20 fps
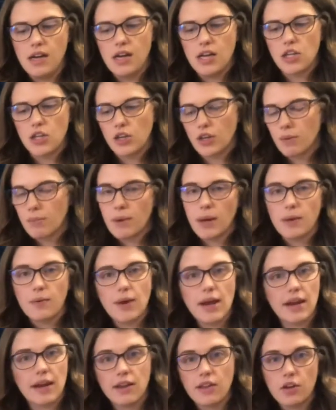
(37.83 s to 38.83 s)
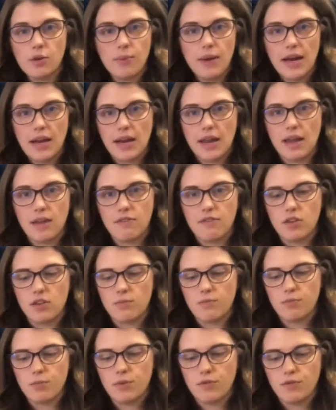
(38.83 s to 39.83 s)
You can buy regular penne if you
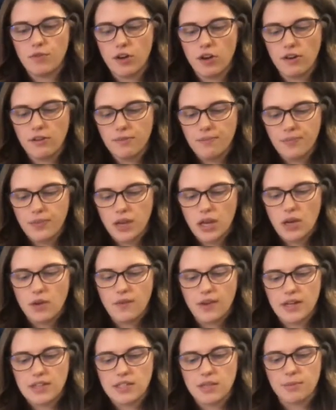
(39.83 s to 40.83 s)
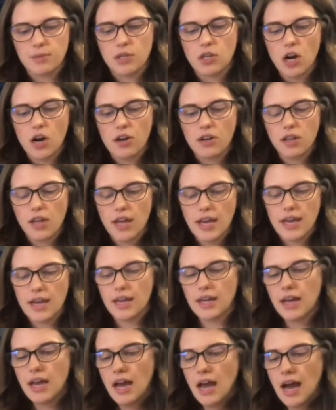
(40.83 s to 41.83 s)
prefer. We've got some garlic.
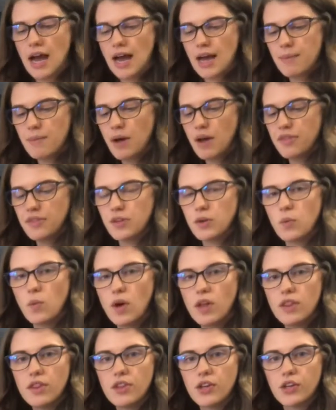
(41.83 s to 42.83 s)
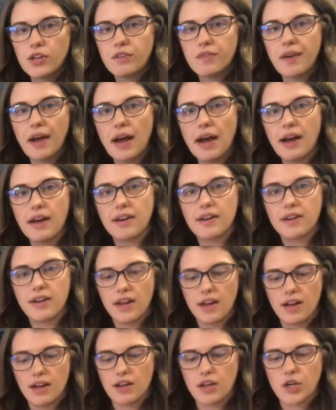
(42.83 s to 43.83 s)
I bought the 1/3 fat
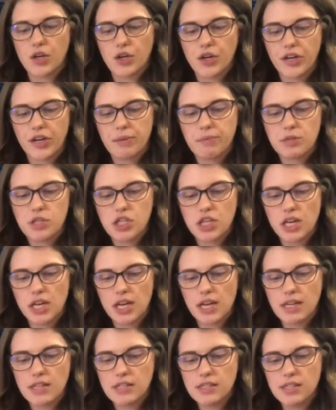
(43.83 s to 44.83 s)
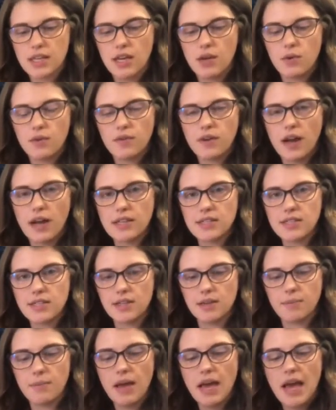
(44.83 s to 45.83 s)
cream cheese. We've got
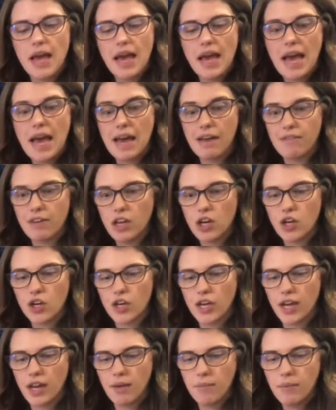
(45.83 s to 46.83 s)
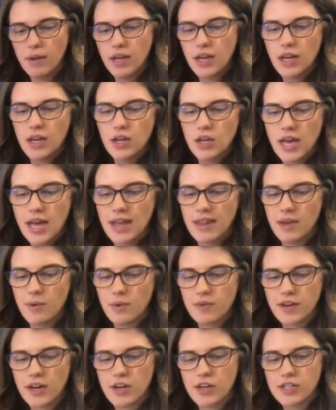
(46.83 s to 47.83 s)
some heavy cream. And then we've
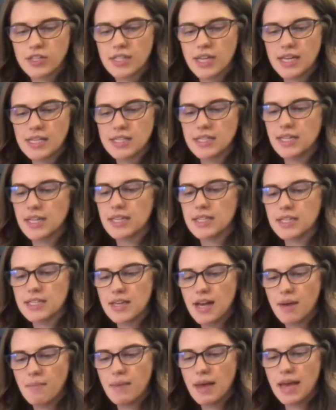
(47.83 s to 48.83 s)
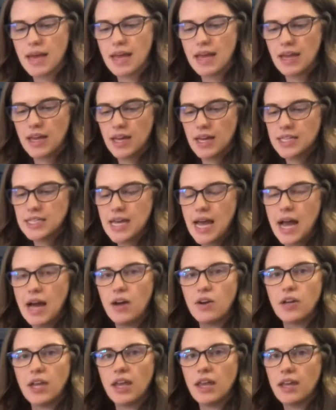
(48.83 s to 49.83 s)
got our seasonings, nutmeg,
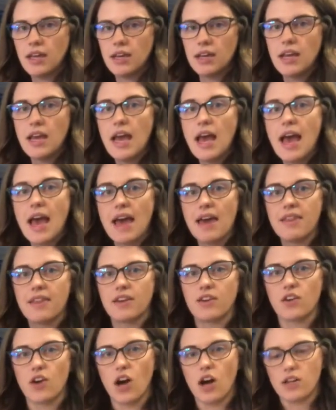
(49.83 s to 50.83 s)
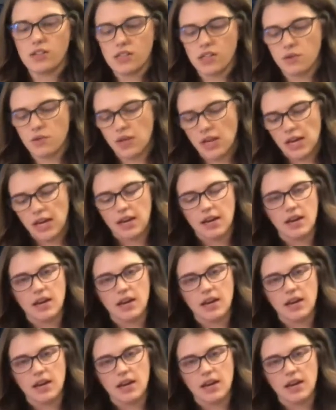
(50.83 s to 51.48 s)
Italian, and then you'll also need